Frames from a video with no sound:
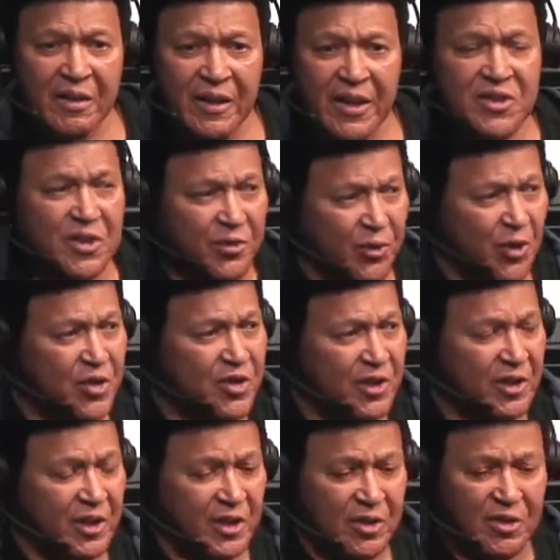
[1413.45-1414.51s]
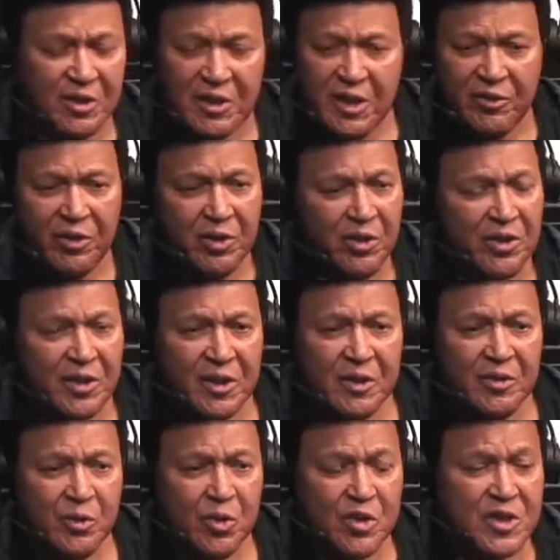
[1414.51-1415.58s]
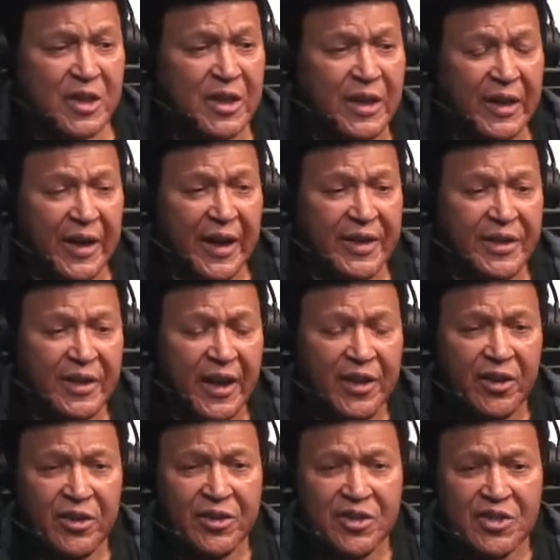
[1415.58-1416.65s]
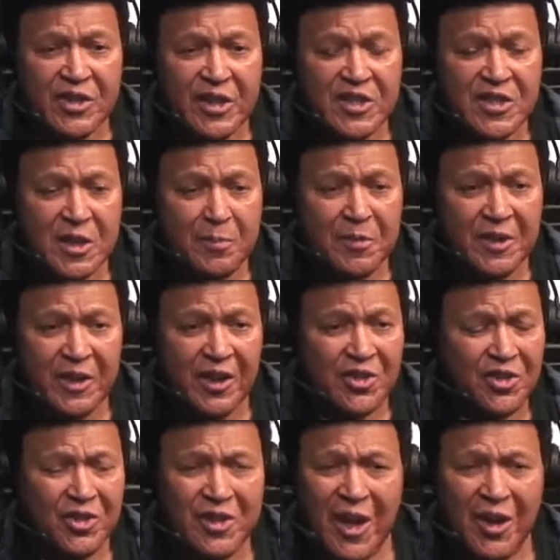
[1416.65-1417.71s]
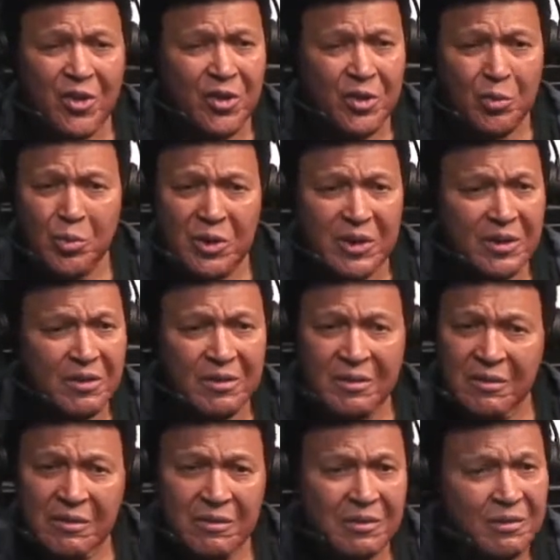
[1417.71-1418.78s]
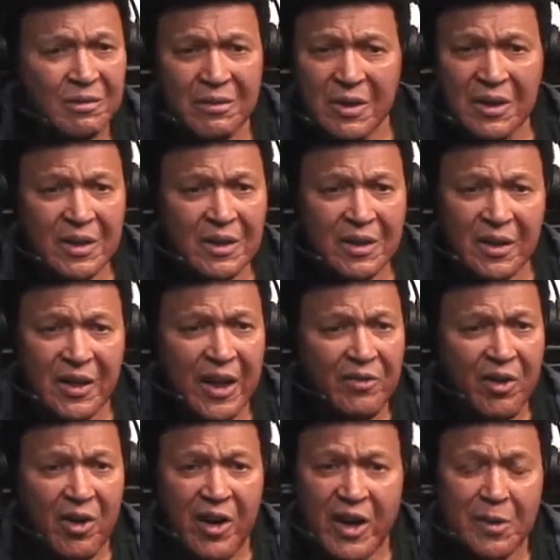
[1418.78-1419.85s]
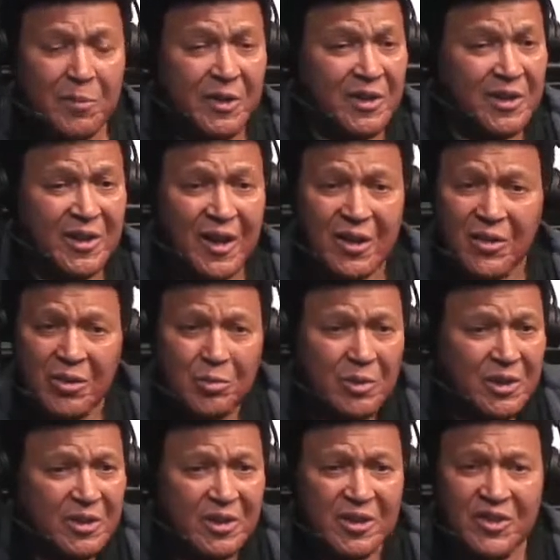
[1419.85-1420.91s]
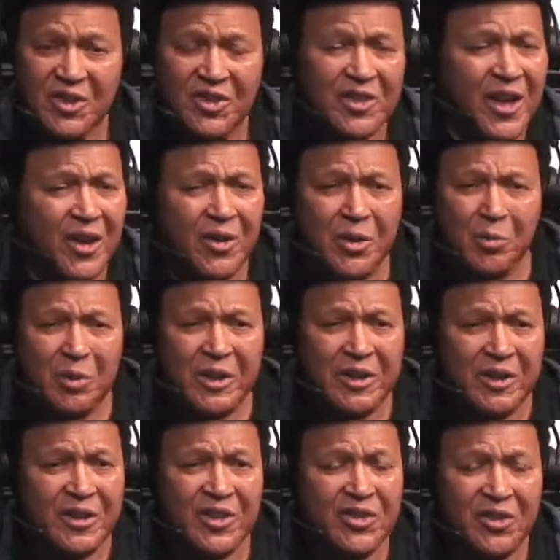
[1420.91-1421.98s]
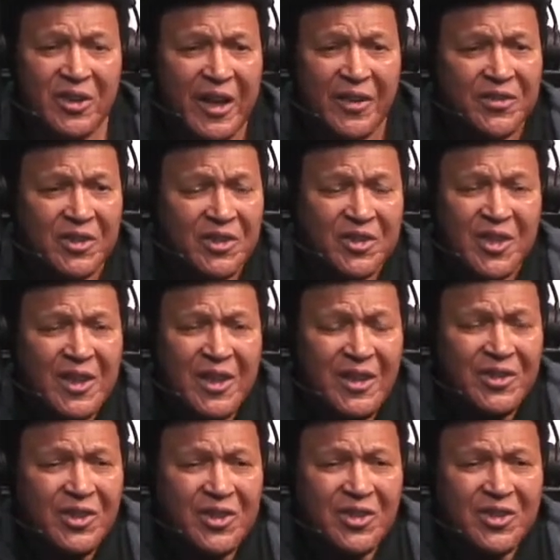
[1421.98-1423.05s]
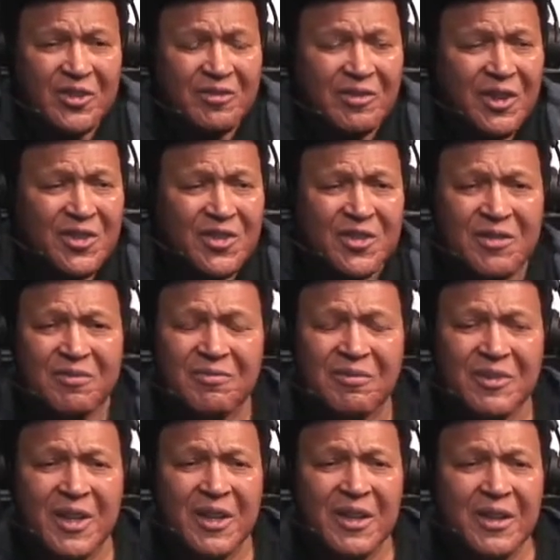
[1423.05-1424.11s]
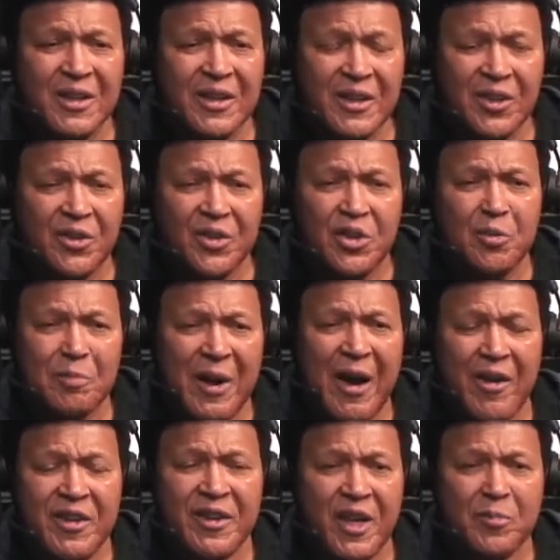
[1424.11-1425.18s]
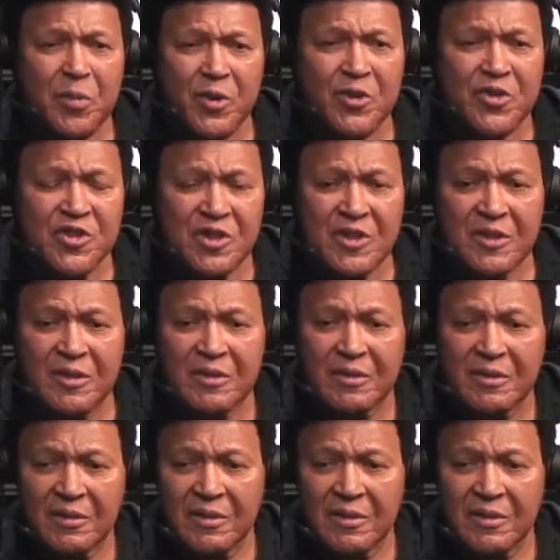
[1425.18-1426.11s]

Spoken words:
That's the first thing you do. You're never going to get a divorce. And you got to understand something else. You're not going to win. You're going to have an argument. You're not going to win. Yeah. You're just not going to win. You're just going to have to just, you know, you marry that person.